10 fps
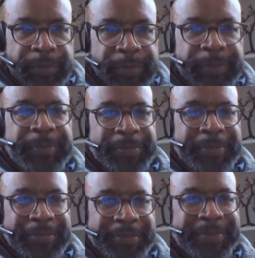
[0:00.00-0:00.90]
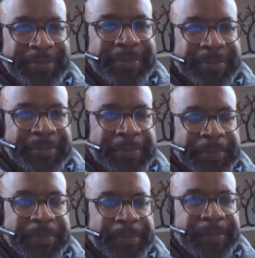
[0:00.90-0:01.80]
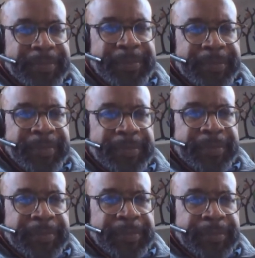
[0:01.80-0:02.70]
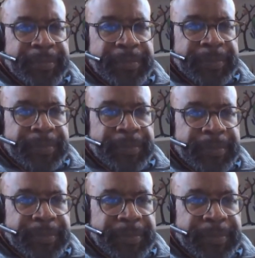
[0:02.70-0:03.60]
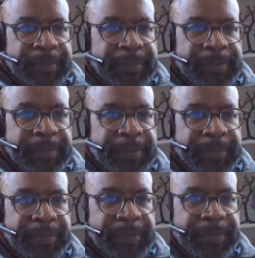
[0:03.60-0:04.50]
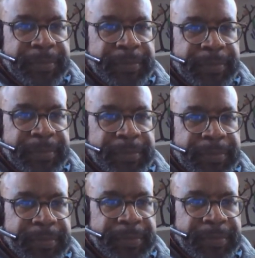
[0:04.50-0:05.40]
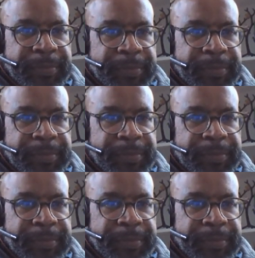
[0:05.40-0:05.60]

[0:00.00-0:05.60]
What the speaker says: (silent)